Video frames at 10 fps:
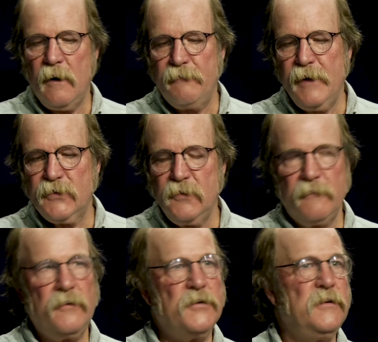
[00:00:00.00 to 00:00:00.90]
fictional
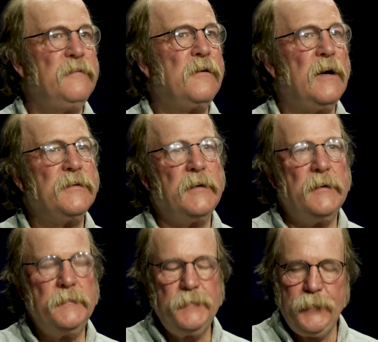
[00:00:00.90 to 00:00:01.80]
version of
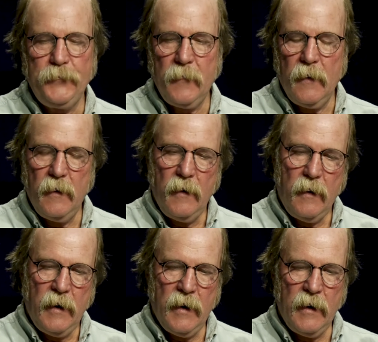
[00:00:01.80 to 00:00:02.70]
Crestone.
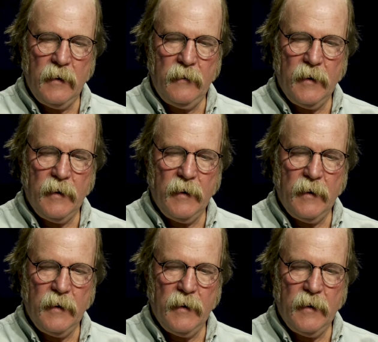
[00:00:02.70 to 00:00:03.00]
And